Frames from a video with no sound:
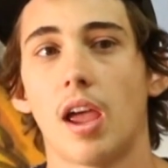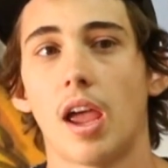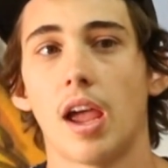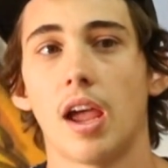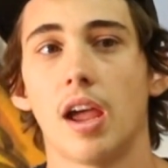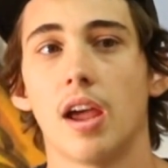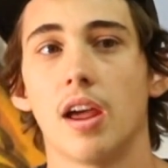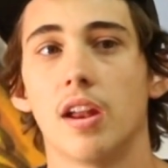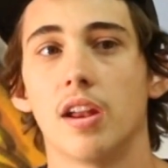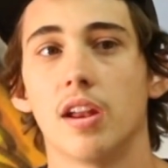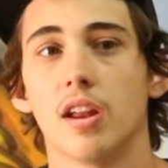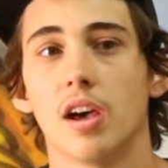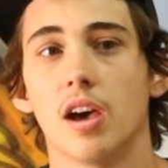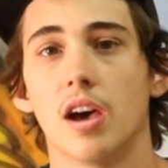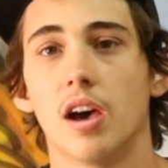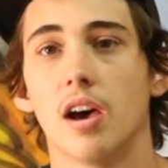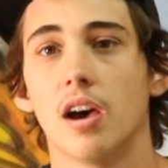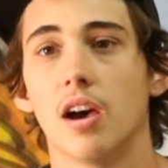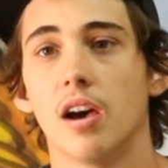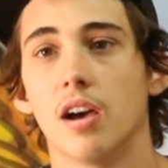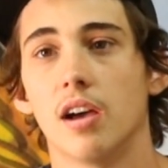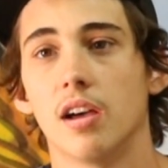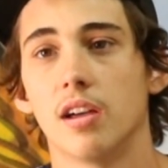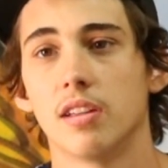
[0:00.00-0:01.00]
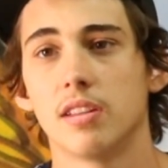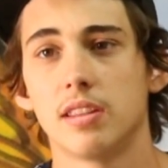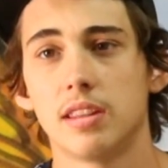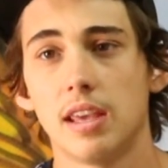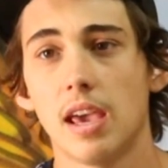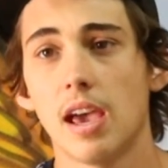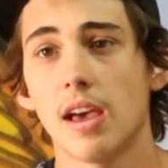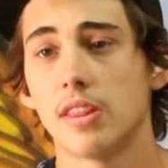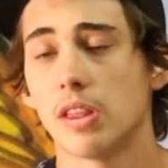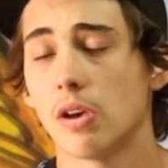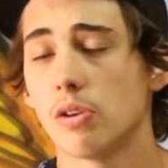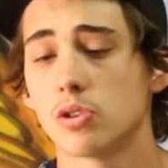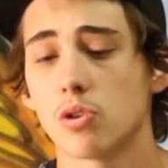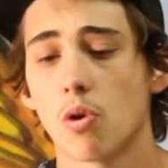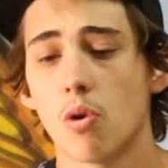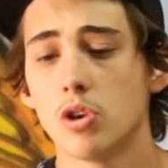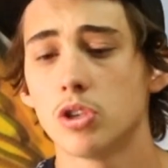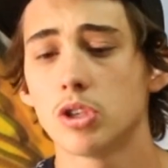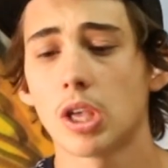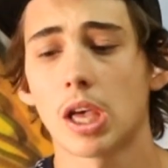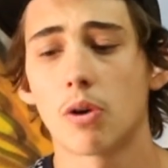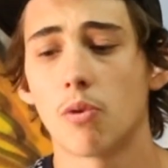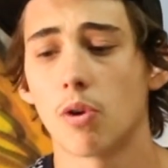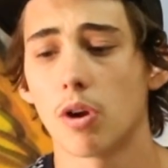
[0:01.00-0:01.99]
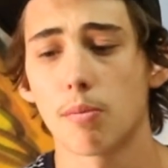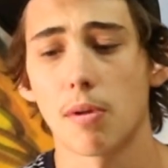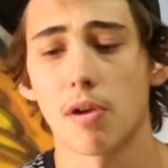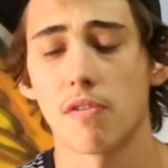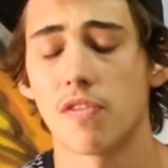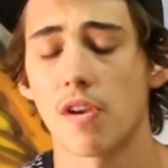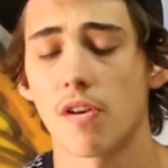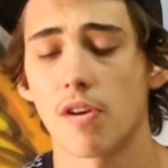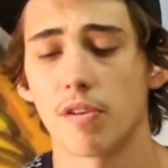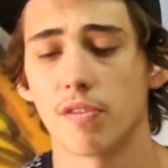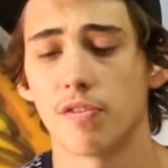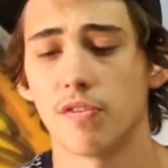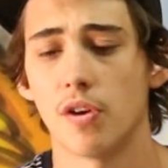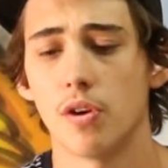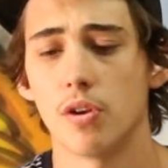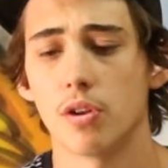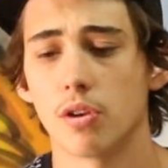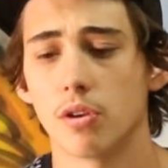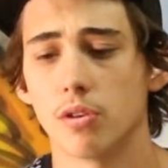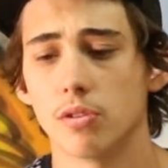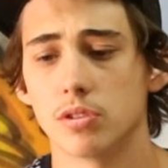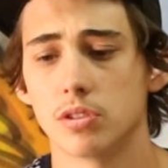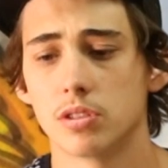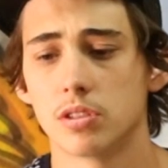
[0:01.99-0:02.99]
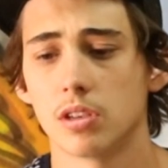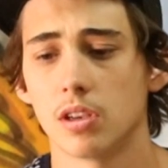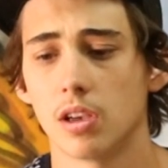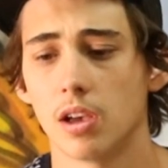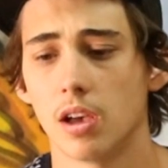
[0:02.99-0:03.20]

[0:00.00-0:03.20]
And that was always like one of my favorite photos.